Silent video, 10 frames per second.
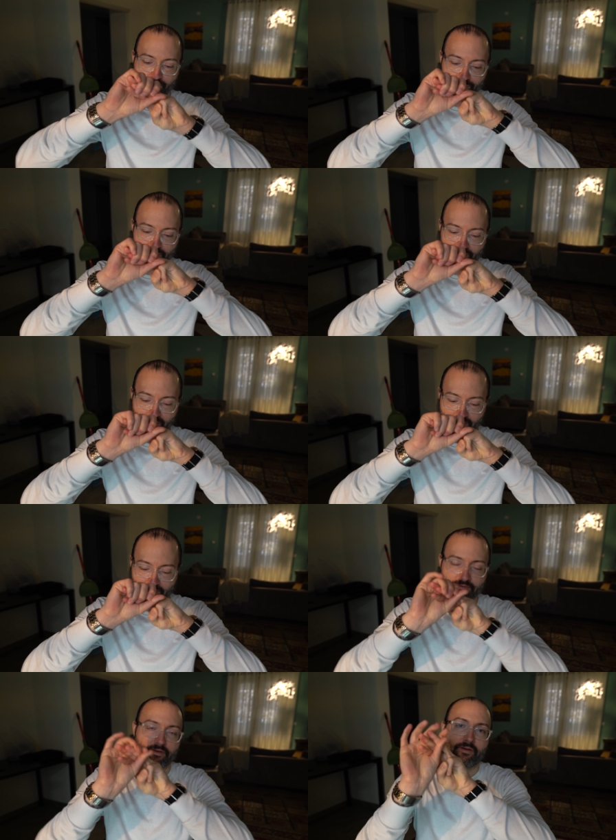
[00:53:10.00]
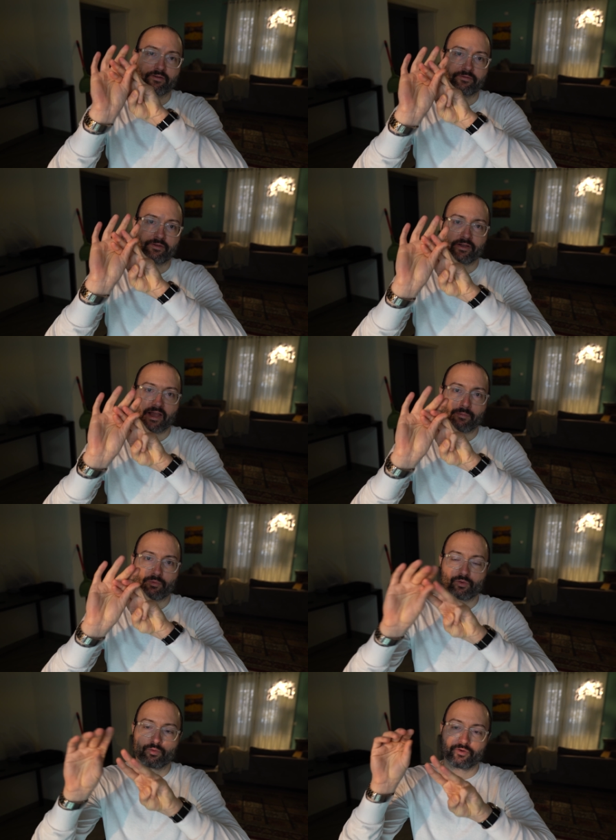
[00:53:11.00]
those are the decans of
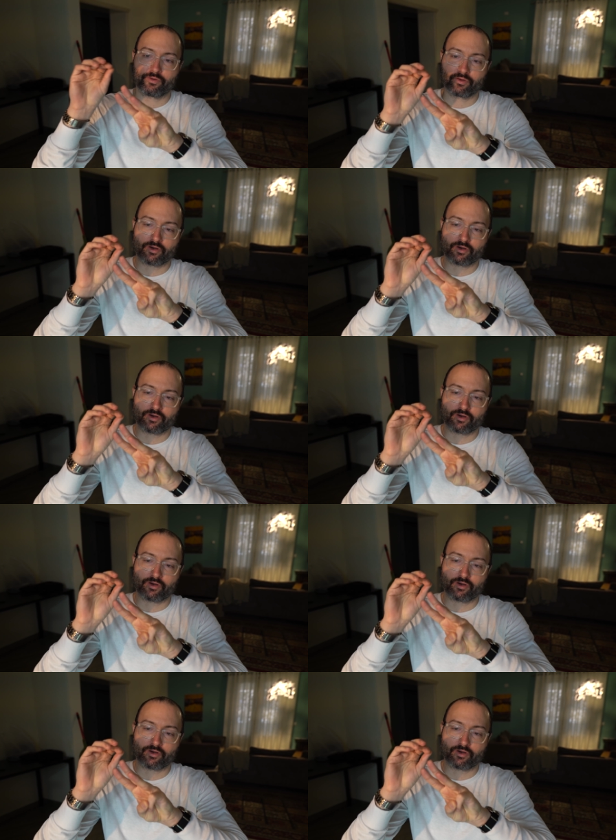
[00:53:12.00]
Capricorn,